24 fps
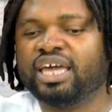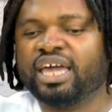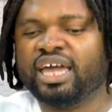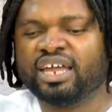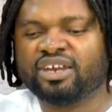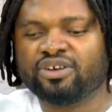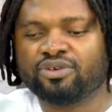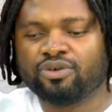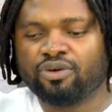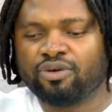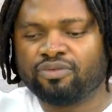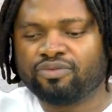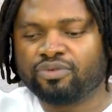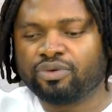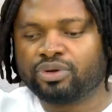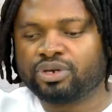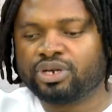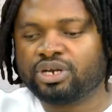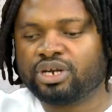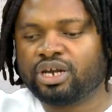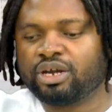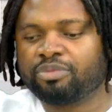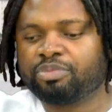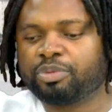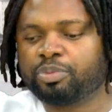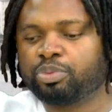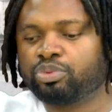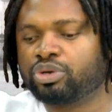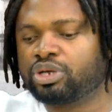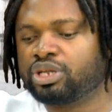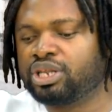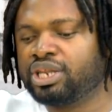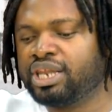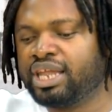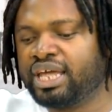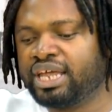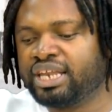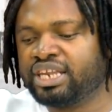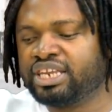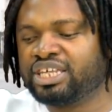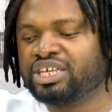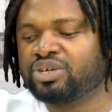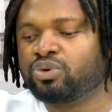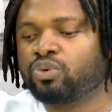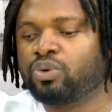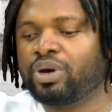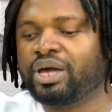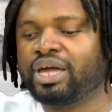end of ordinary people
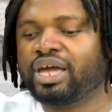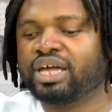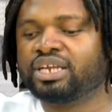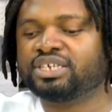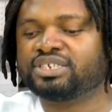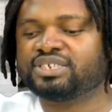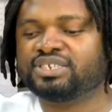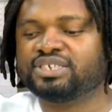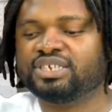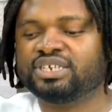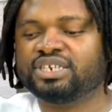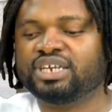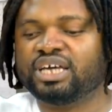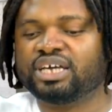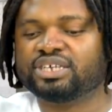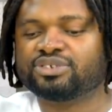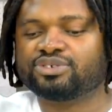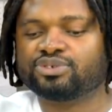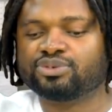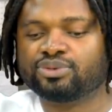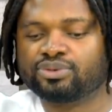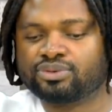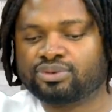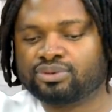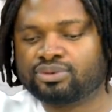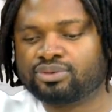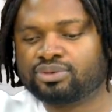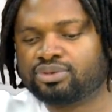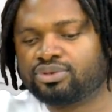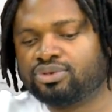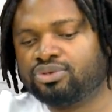clearly. Choir, they sing that song.